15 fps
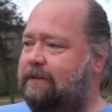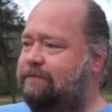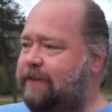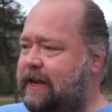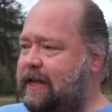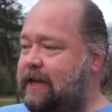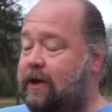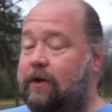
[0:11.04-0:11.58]
a
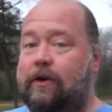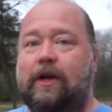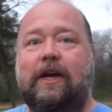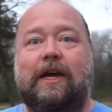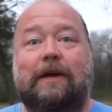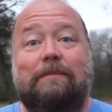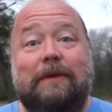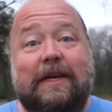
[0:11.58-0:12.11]
video
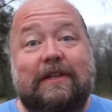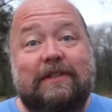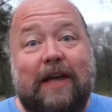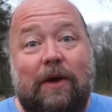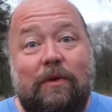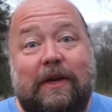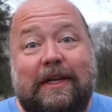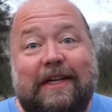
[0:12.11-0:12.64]
because
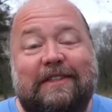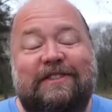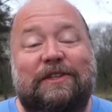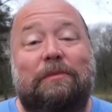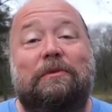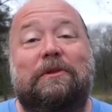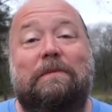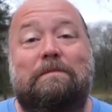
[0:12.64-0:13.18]
I want to get
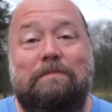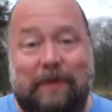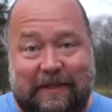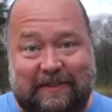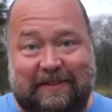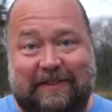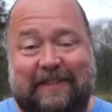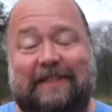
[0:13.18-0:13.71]
some of the
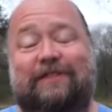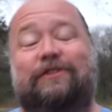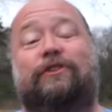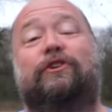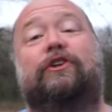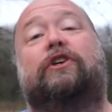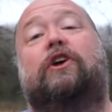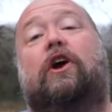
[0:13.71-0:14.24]
biscuits. Look,